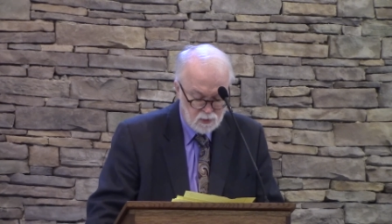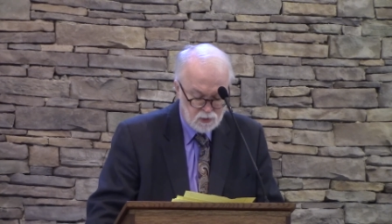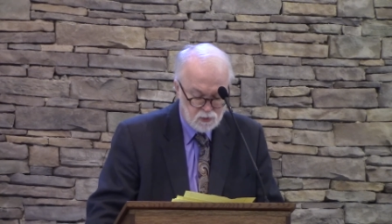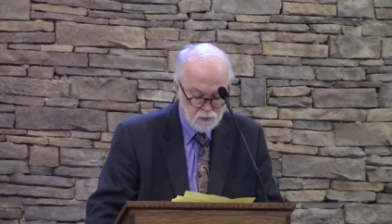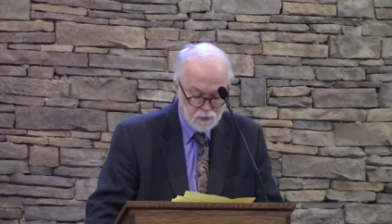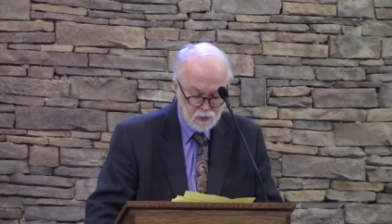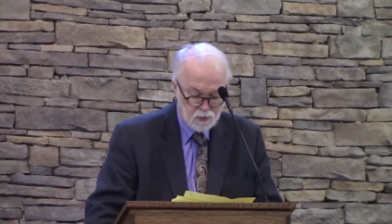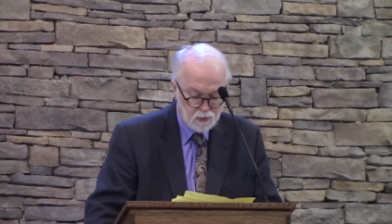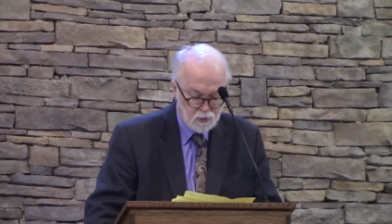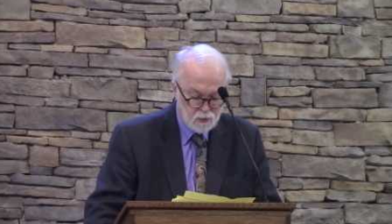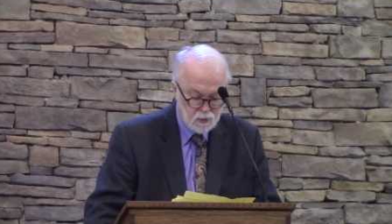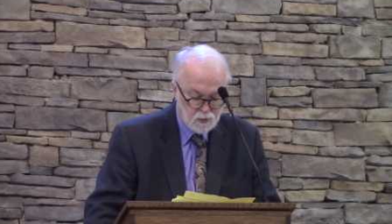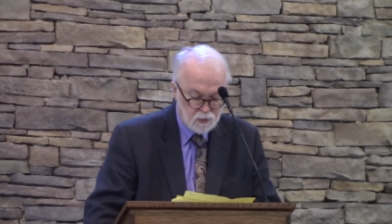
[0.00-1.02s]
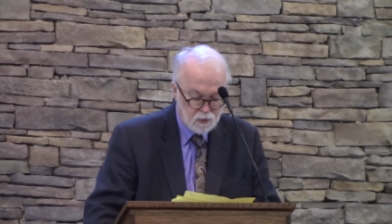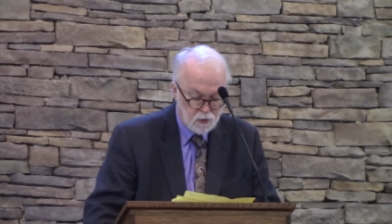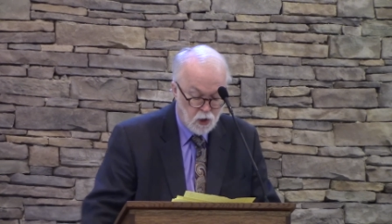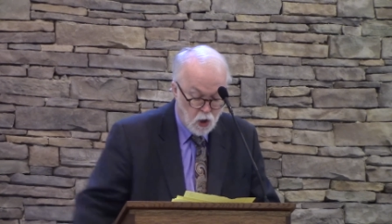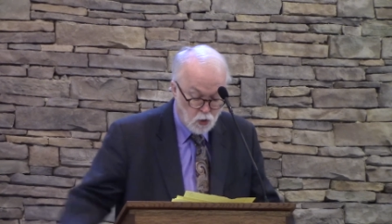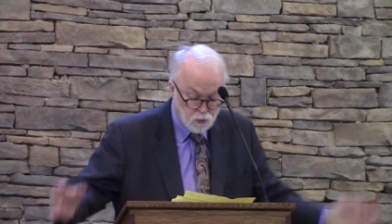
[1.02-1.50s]
These are the
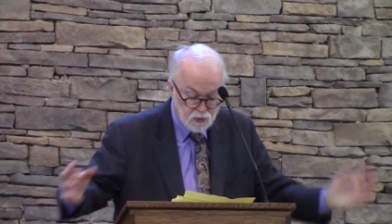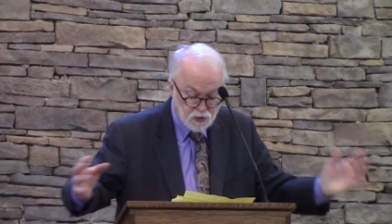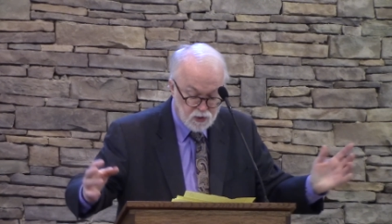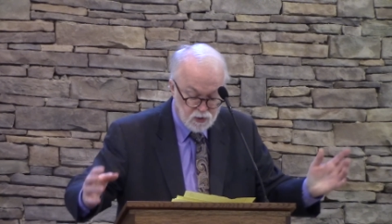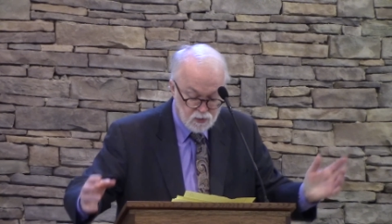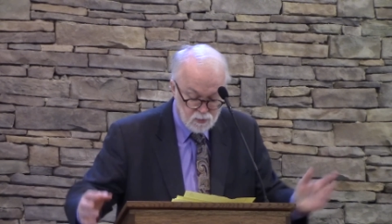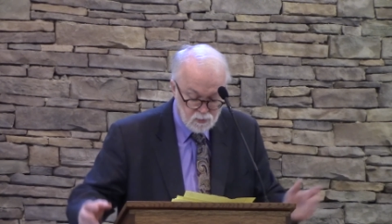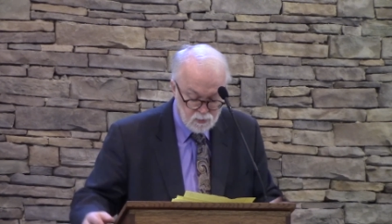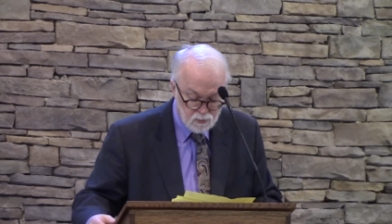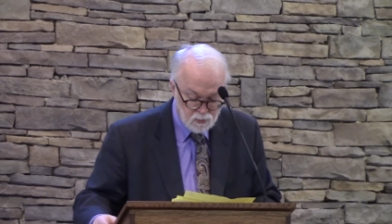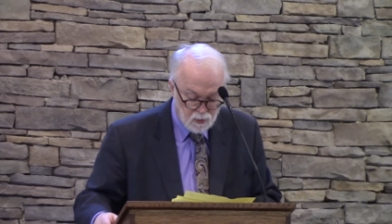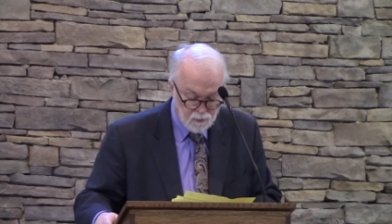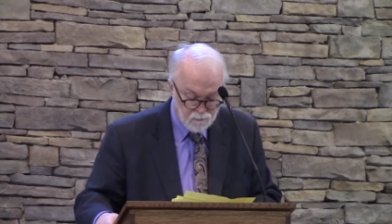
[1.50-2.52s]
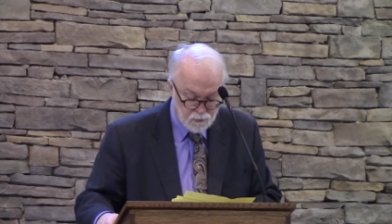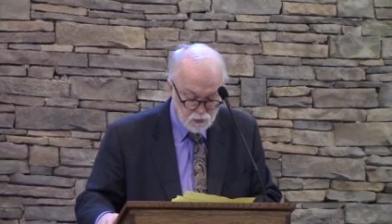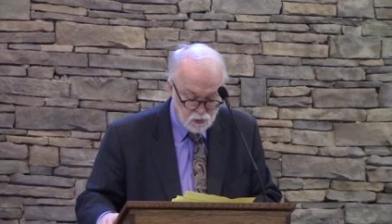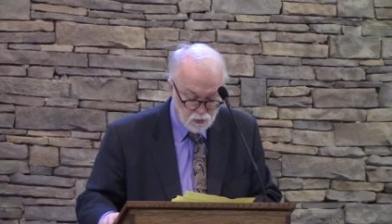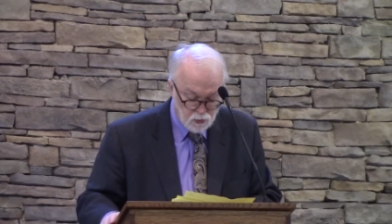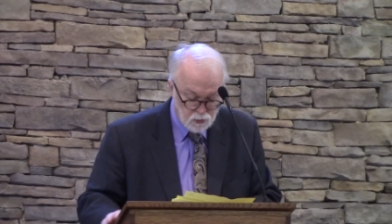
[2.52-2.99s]
notes of the
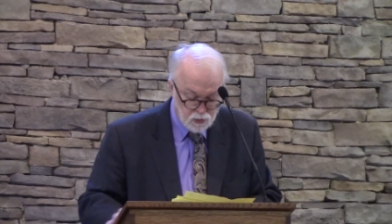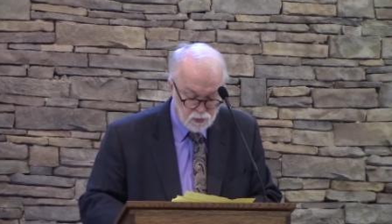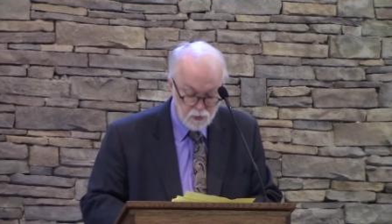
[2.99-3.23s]
church.